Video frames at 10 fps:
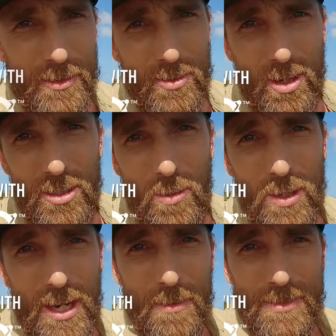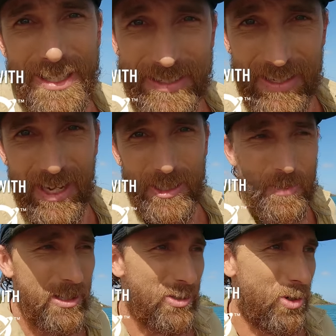and the crocodile will come. So that's the last
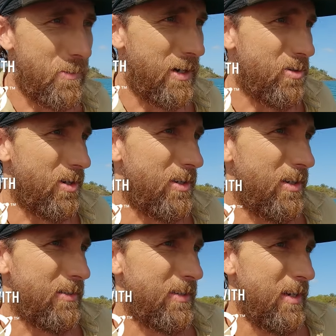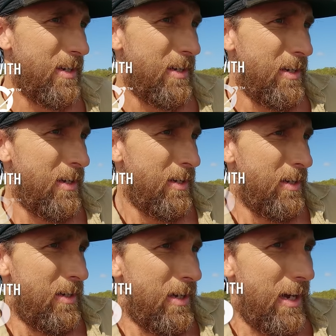we're going to talk about crocodiles.
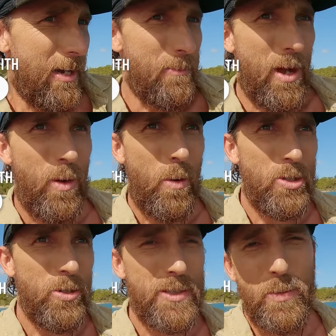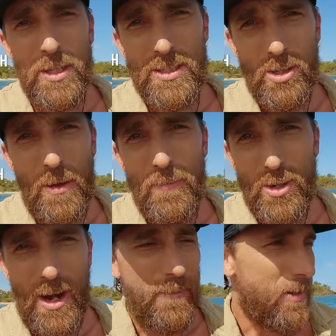Um, what we're doing this morning is diving for
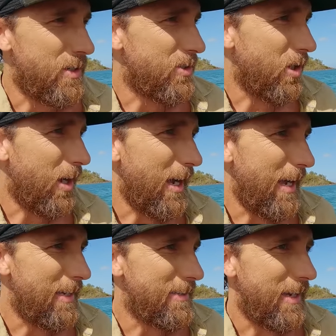crayfish. Ty has